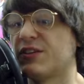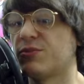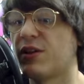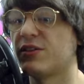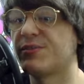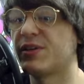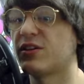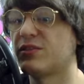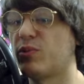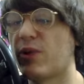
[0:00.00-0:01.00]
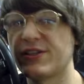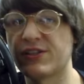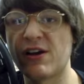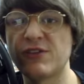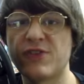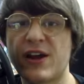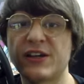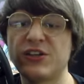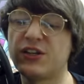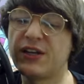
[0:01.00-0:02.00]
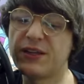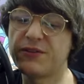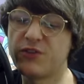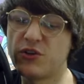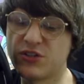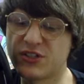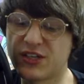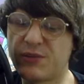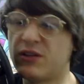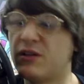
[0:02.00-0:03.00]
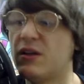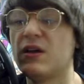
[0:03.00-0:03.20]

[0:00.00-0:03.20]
as well is because Blue Eyes Tyrant Dragon, you can either fusion summon it,